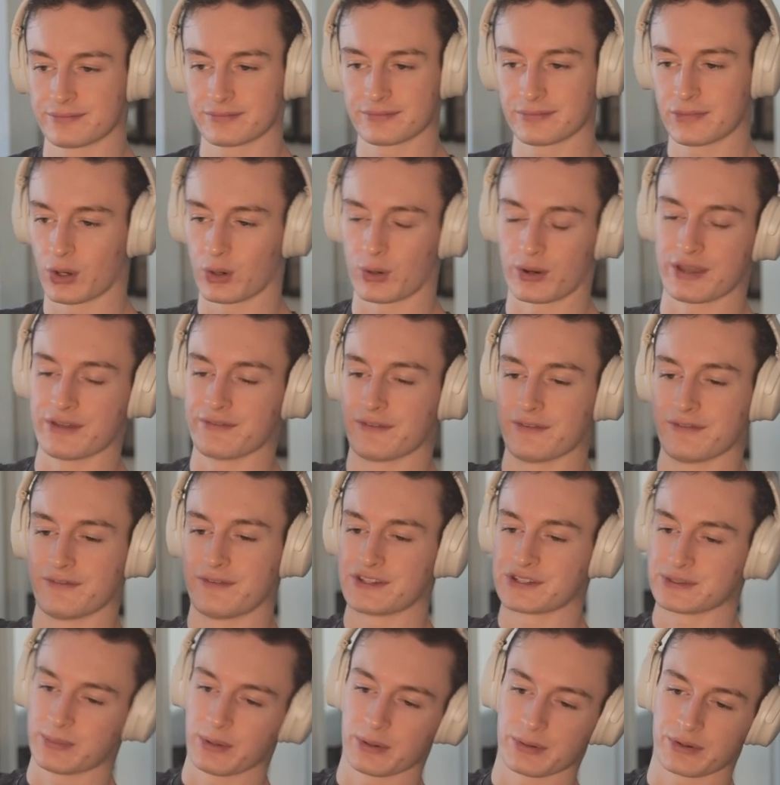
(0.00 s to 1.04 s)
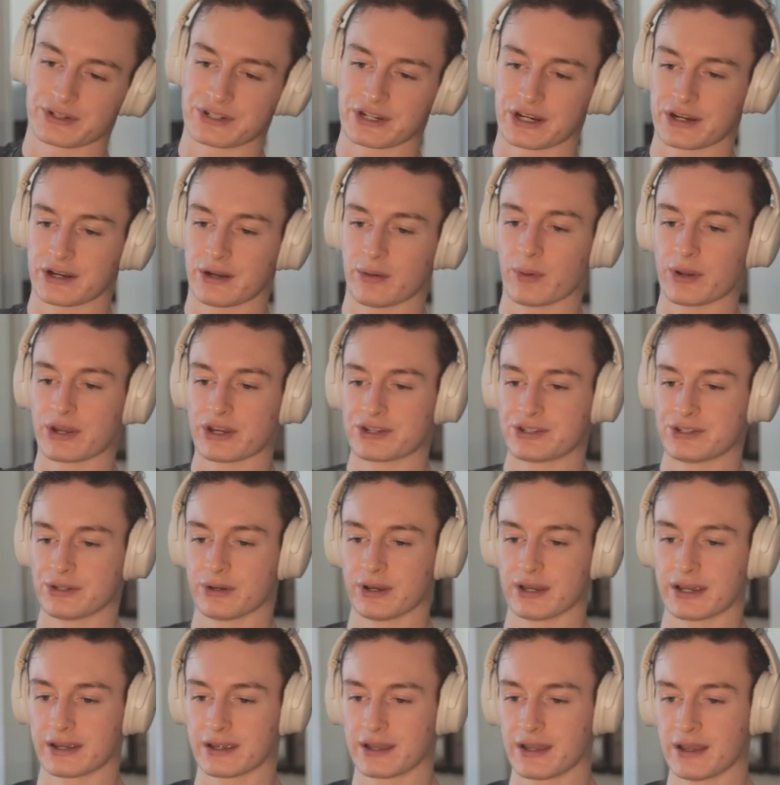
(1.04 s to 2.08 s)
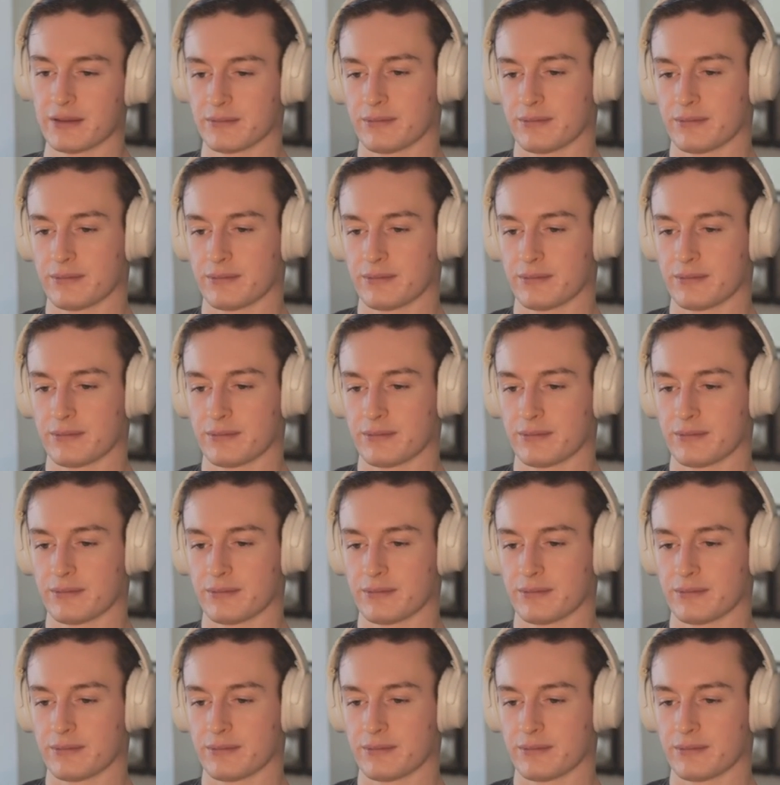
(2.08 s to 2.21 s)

or even visible return on what you're doing.